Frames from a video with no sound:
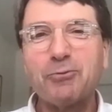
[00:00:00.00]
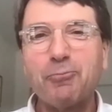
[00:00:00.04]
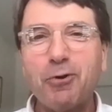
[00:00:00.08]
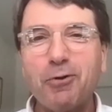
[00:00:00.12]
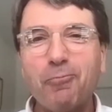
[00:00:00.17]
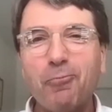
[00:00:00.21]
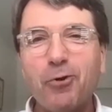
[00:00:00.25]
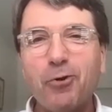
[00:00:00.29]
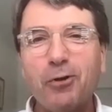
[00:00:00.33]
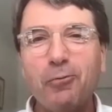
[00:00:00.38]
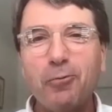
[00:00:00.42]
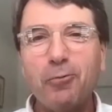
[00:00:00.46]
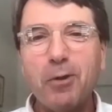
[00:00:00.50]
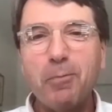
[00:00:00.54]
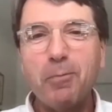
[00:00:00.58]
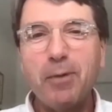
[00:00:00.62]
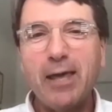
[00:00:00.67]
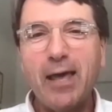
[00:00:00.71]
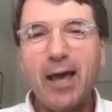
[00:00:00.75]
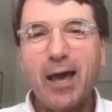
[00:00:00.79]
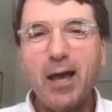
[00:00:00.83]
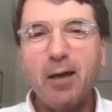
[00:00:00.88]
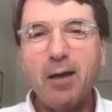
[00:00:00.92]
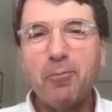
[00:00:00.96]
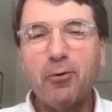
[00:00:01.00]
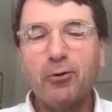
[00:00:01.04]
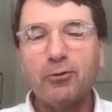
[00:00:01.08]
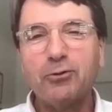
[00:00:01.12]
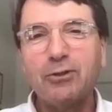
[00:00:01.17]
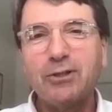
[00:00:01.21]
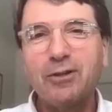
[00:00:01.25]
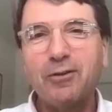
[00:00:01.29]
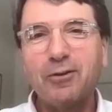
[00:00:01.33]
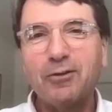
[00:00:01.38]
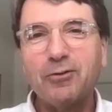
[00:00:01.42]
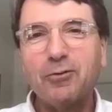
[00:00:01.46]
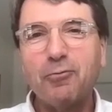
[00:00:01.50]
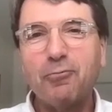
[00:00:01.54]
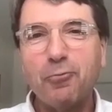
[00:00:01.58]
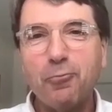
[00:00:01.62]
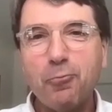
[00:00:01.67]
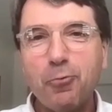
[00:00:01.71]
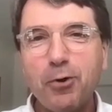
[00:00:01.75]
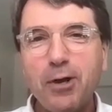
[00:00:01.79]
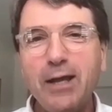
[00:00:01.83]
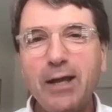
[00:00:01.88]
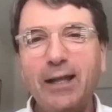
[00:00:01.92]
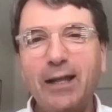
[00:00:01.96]
Will we be able to
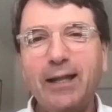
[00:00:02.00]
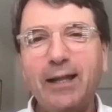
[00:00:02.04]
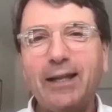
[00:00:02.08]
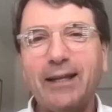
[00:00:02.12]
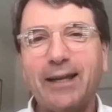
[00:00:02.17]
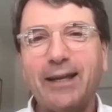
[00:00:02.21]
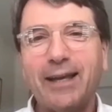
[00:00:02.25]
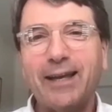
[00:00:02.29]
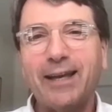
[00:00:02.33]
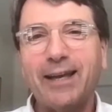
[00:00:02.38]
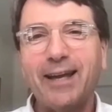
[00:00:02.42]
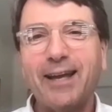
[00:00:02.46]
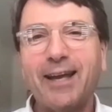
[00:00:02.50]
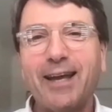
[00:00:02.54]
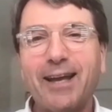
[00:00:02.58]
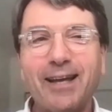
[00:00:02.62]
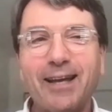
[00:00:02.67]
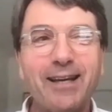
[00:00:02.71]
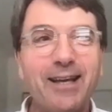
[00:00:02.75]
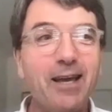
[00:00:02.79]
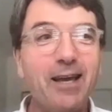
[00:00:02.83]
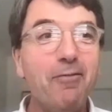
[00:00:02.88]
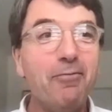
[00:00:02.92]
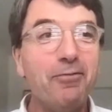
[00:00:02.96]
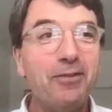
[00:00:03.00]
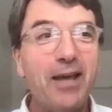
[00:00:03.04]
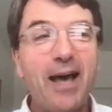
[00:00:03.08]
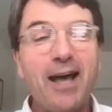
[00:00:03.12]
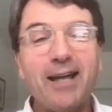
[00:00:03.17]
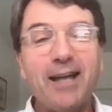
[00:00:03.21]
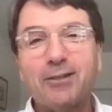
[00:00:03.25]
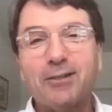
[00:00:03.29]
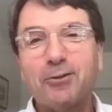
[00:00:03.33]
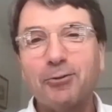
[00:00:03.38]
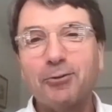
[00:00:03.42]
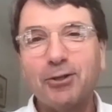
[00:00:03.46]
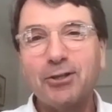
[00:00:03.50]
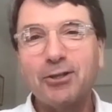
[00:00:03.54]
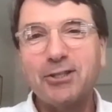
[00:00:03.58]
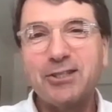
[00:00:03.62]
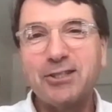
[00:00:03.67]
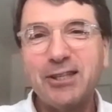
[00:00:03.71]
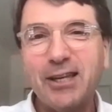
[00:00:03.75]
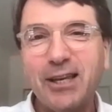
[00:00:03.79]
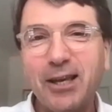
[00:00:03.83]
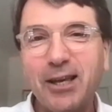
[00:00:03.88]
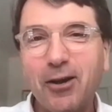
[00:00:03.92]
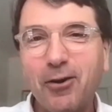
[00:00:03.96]
really give that to the
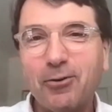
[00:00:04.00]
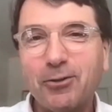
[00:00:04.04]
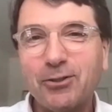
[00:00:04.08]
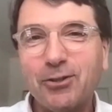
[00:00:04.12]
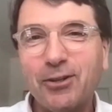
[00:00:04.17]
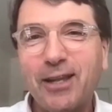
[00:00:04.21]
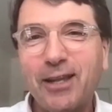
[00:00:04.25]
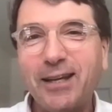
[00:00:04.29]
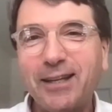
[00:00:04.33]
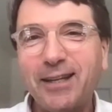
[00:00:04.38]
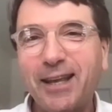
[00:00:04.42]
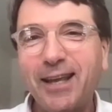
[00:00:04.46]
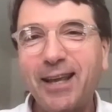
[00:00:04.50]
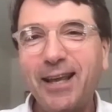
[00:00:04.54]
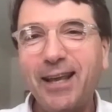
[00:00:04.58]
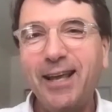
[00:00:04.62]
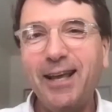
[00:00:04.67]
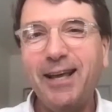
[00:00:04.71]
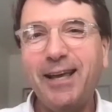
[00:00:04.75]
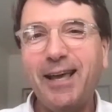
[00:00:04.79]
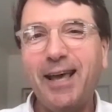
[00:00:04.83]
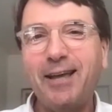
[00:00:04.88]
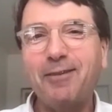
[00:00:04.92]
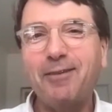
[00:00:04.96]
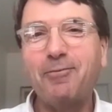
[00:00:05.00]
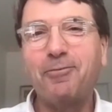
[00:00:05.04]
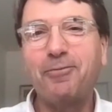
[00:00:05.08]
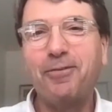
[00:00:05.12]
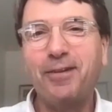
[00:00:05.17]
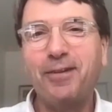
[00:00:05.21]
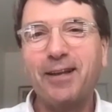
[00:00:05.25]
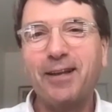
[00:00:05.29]
CEO so that he can